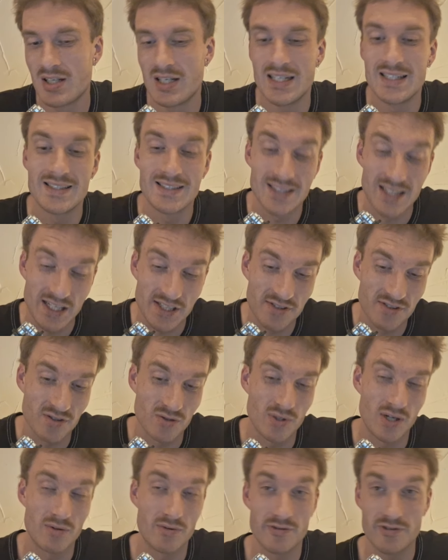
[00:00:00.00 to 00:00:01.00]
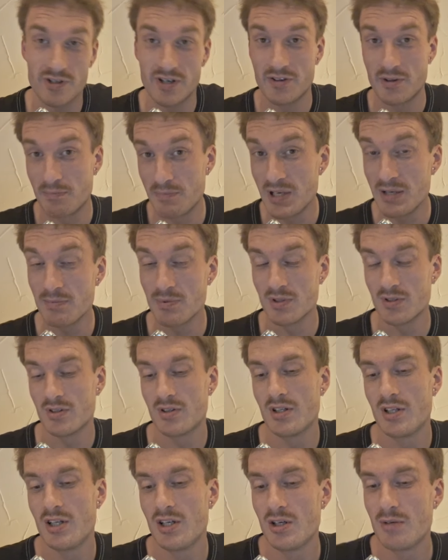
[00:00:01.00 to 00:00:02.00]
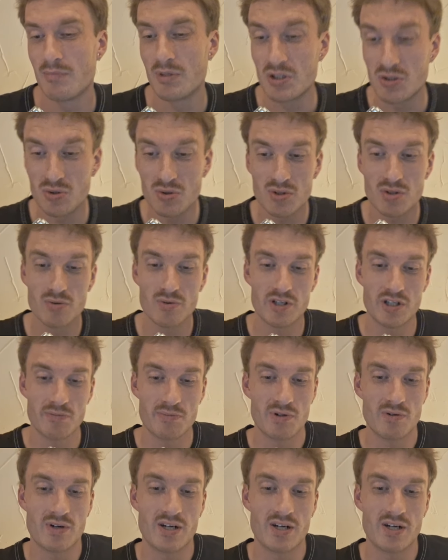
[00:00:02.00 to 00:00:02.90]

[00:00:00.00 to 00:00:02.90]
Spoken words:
It's nice to run with other people, But do you want to be